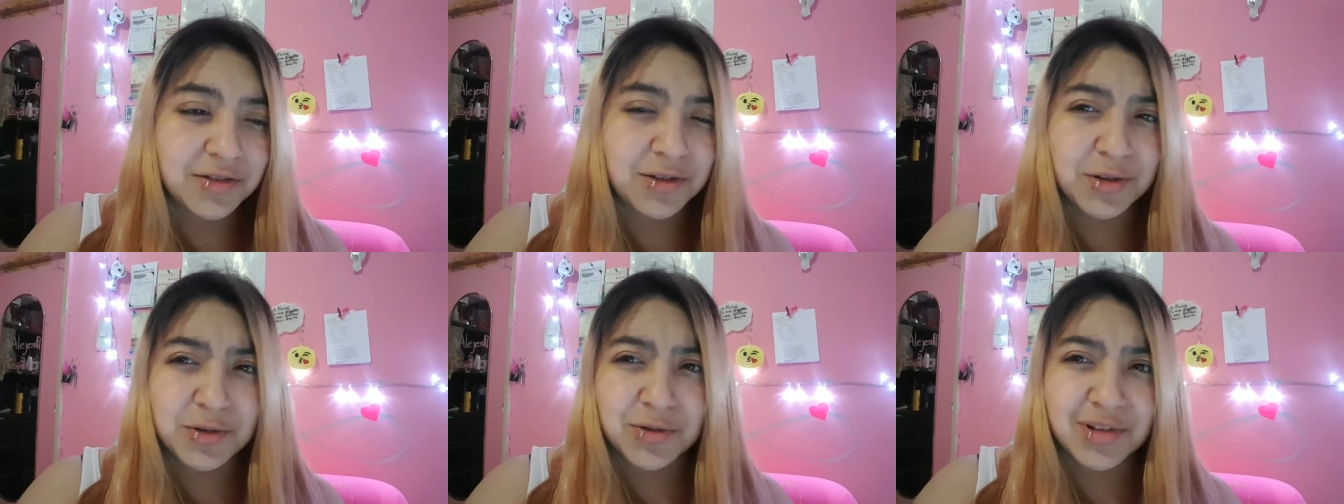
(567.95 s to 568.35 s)

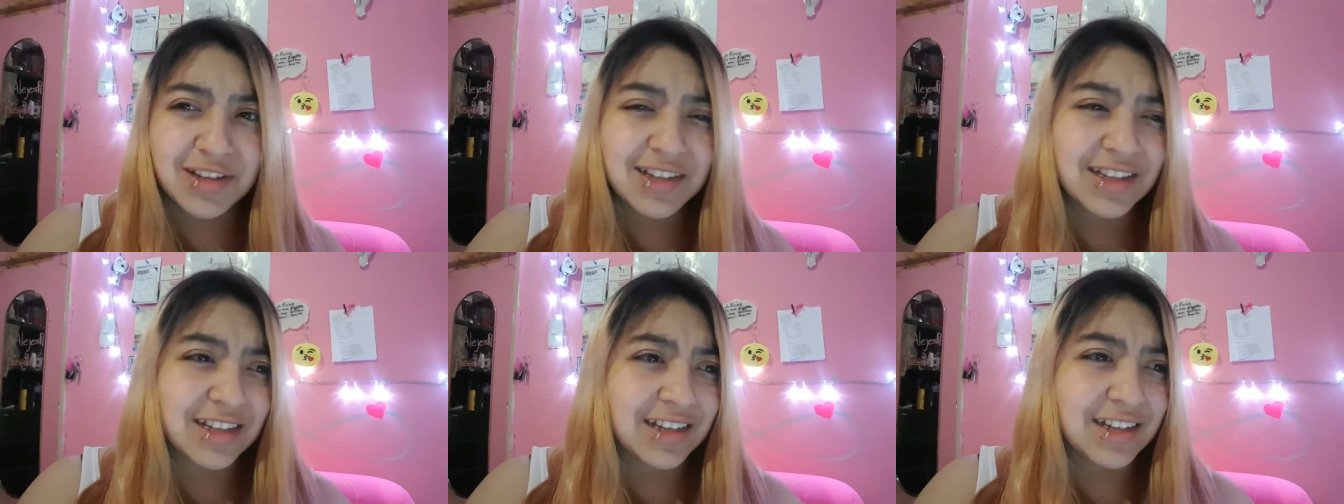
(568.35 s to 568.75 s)
Do you
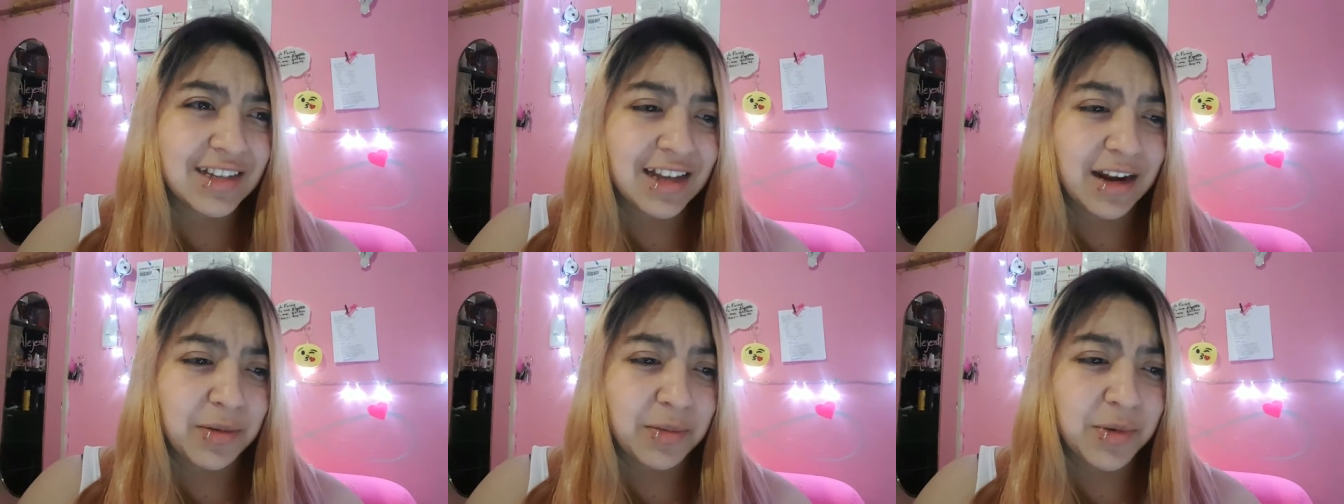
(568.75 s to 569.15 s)
really think
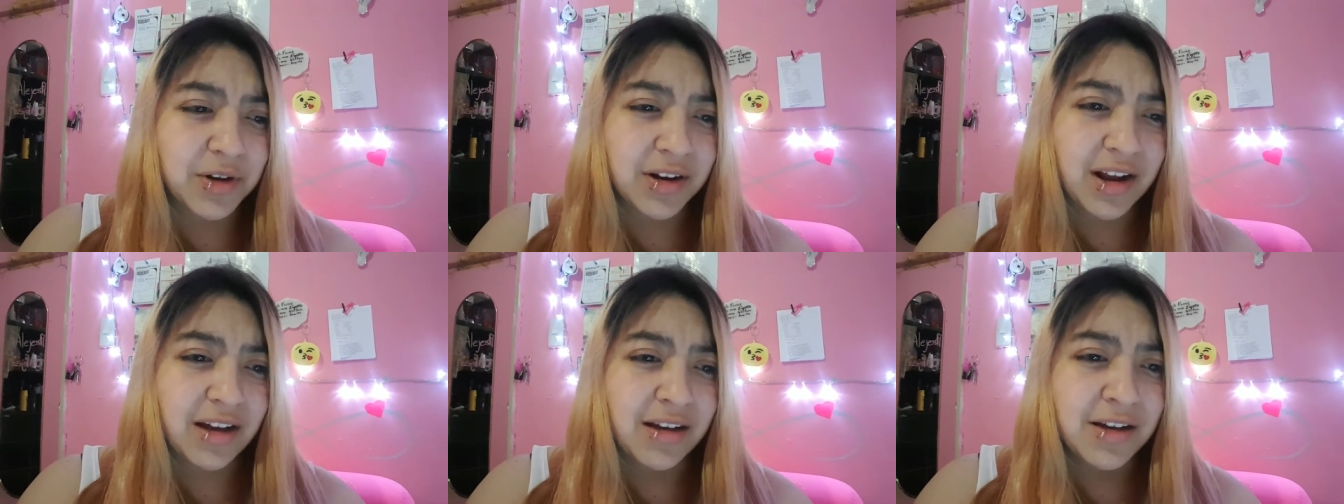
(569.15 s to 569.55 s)
that I'm
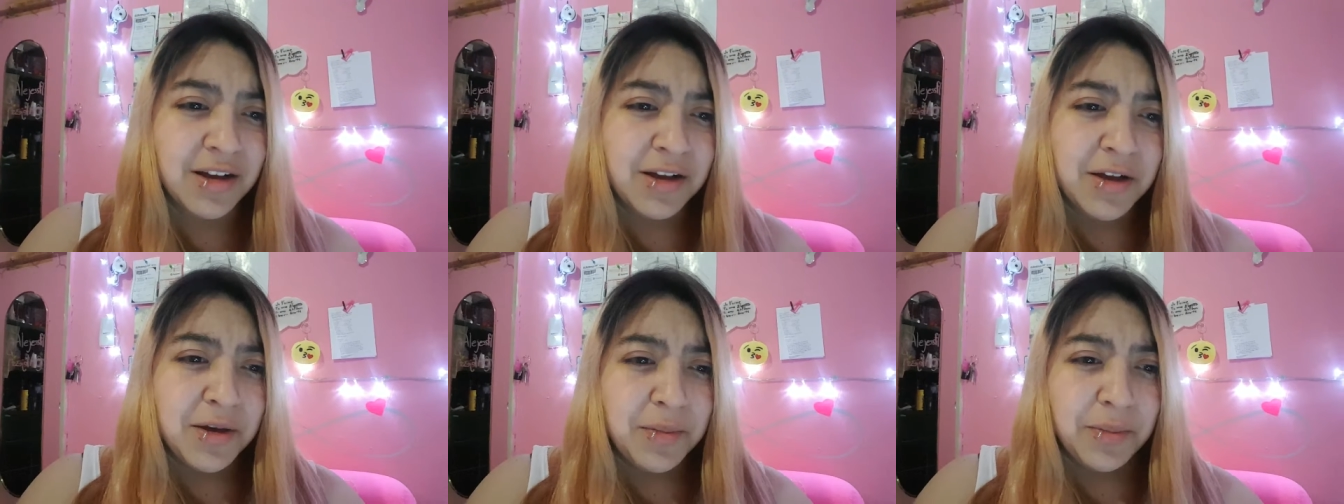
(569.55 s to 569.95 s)
gonna
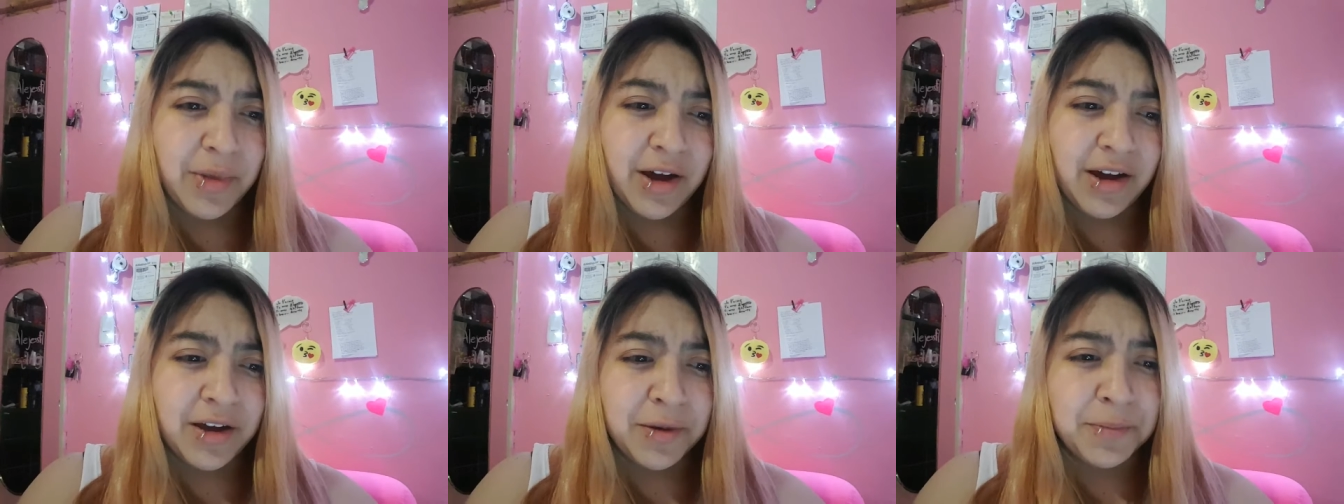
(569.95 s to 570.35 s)

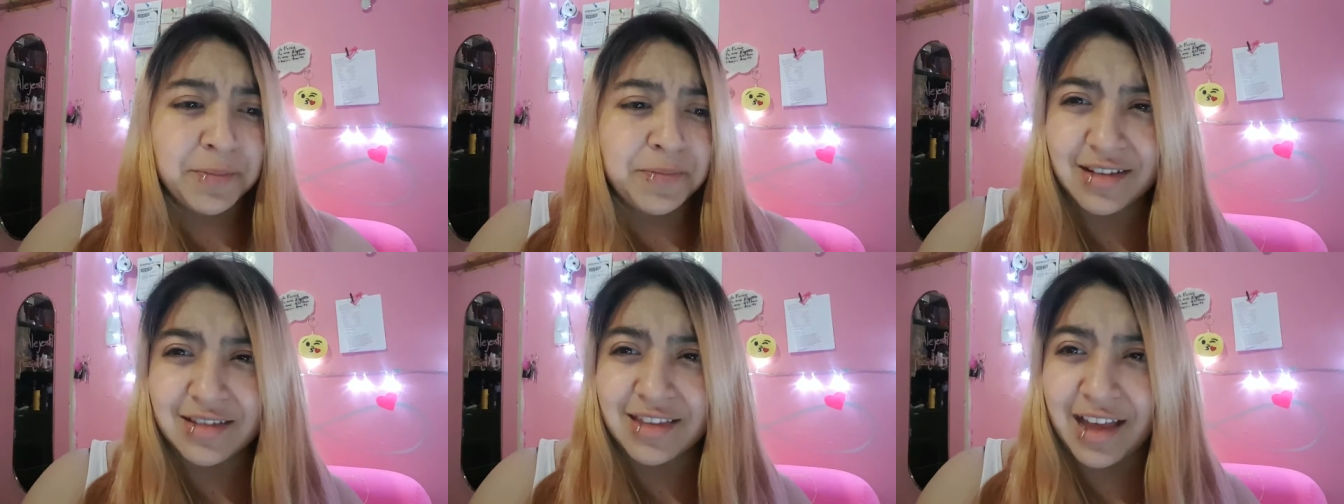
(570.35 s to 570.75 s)
buy
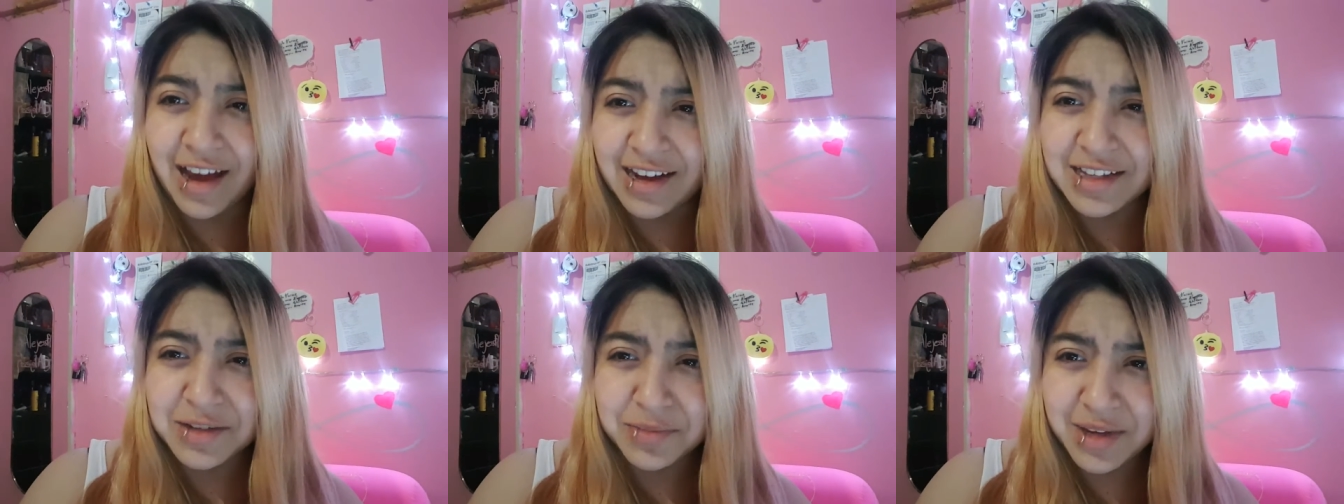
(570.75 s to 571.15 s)

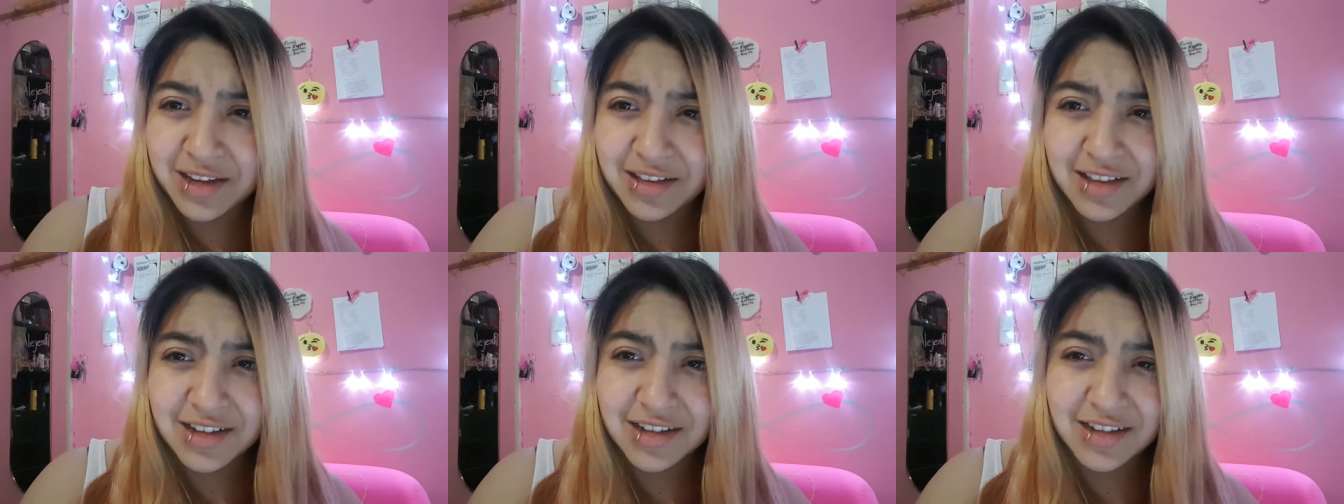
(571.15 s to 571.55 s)
light
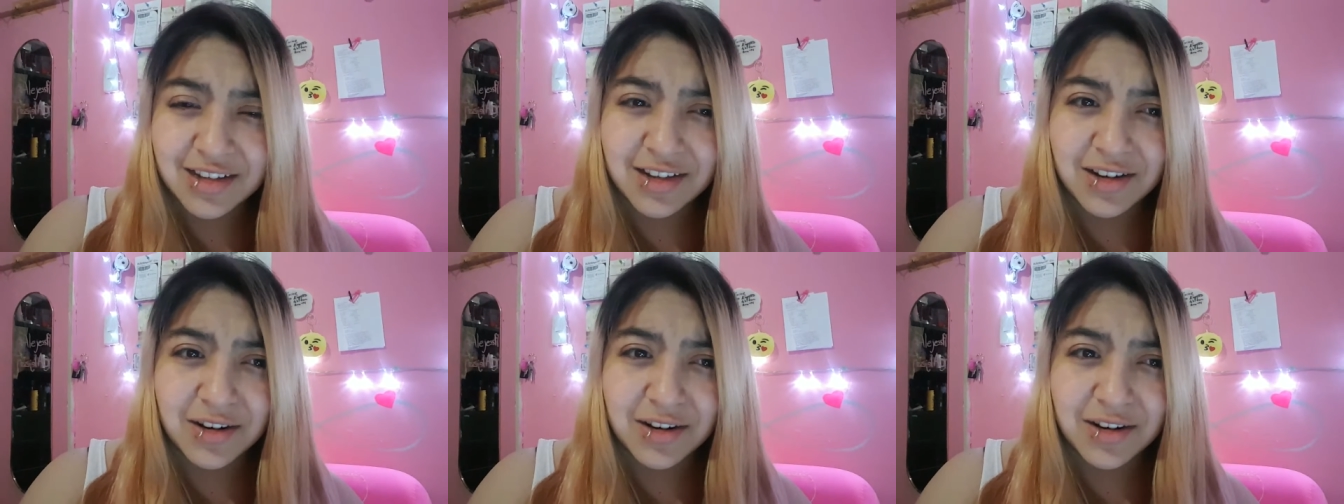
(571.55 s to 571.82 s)
milk